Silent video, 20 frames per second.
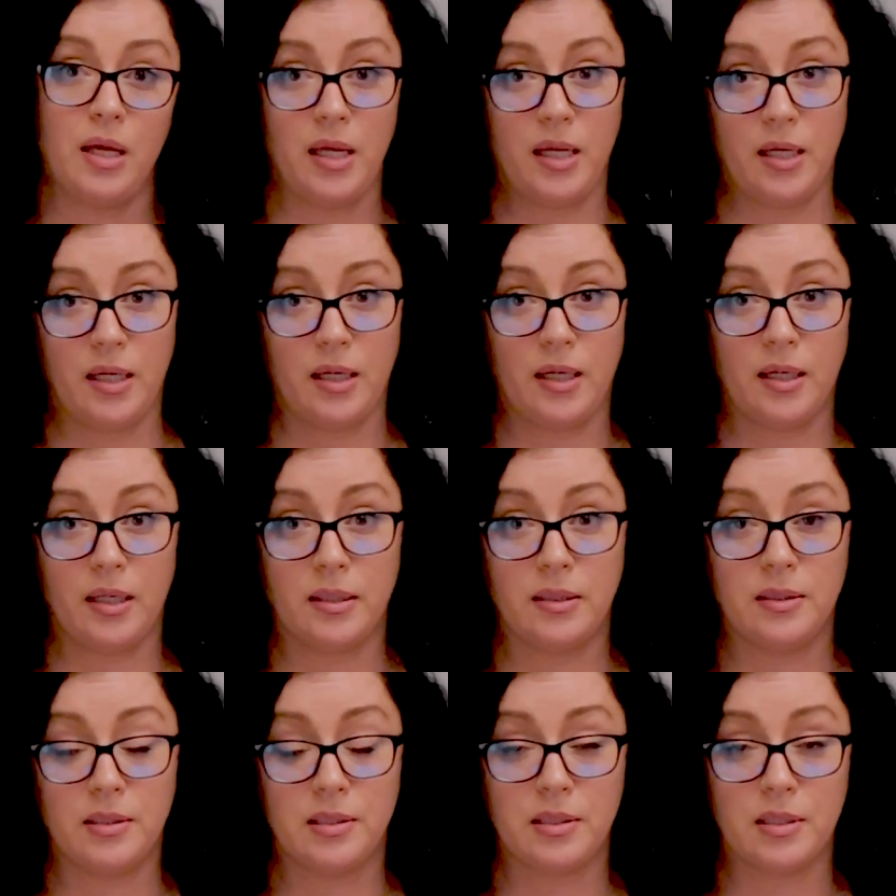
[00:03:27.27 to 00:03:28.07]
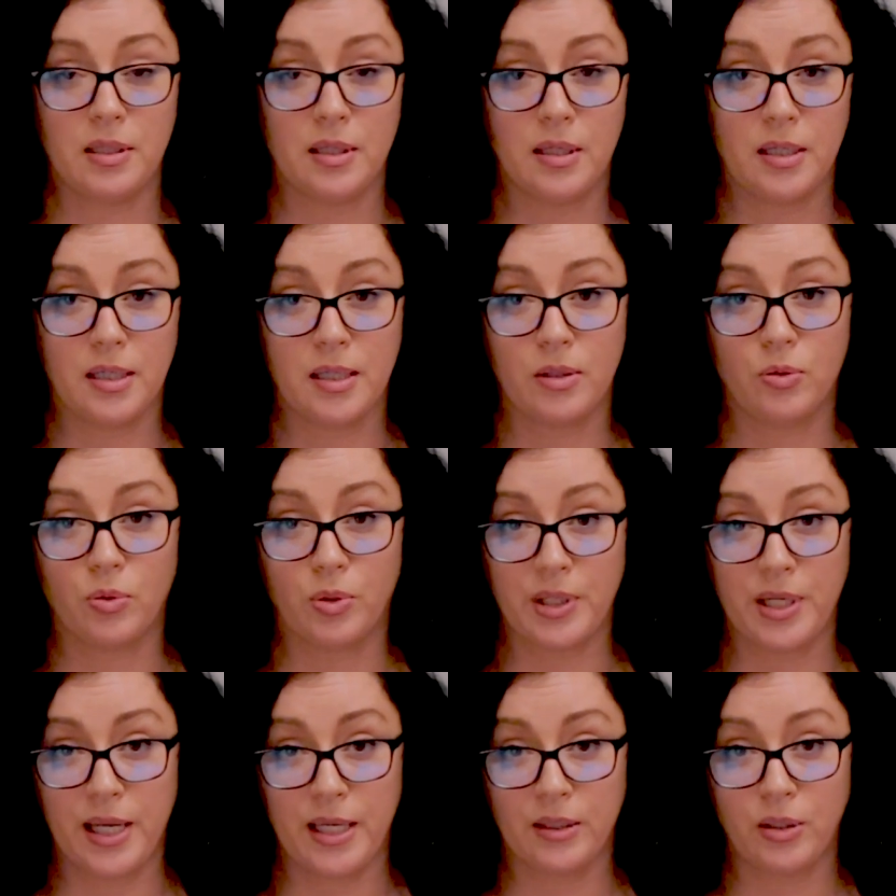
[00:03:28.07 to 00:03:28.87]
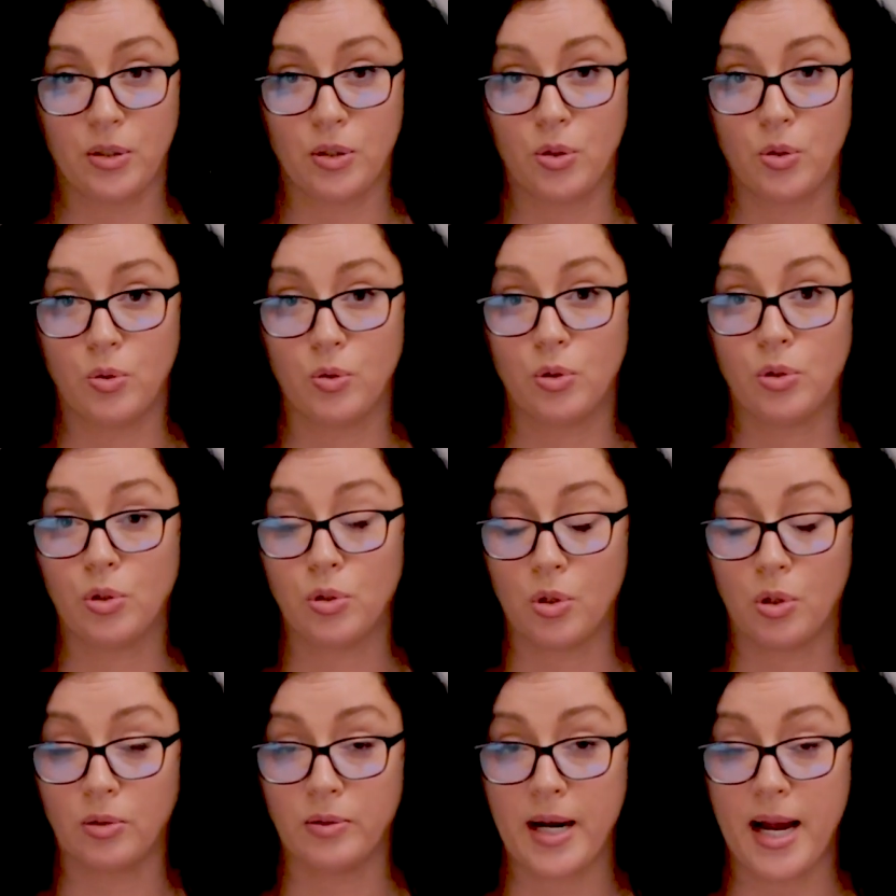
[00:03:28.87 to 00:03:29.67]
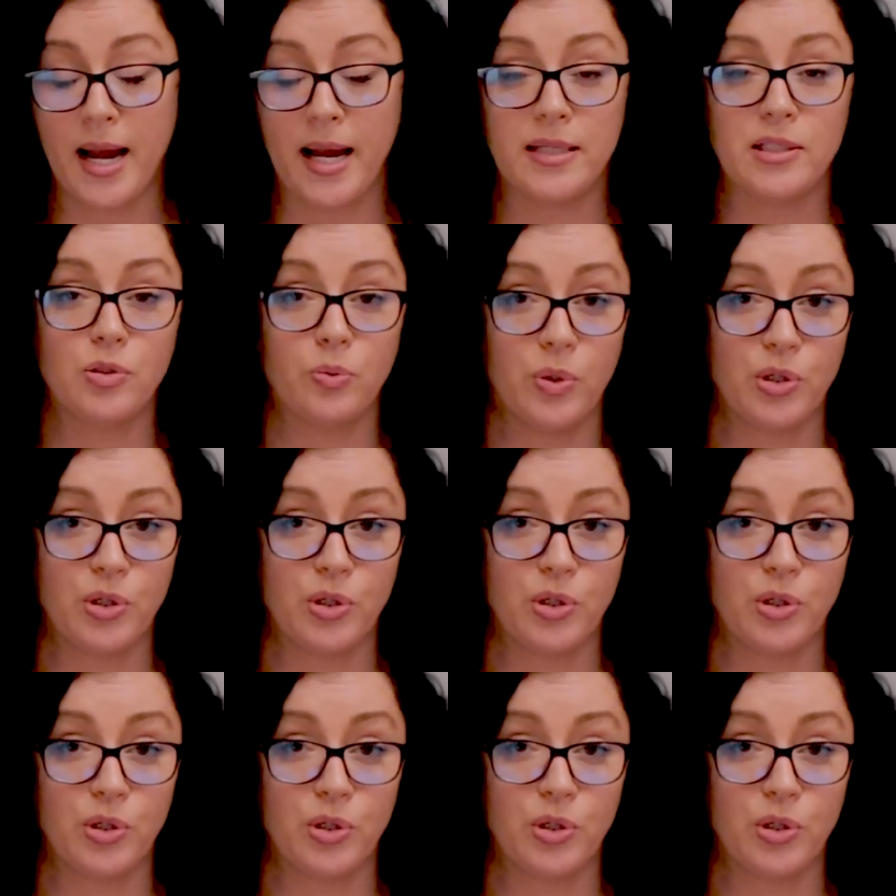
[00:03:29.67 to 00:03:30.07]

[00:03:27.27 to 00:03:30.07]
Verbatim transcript: and uh, organochlorides,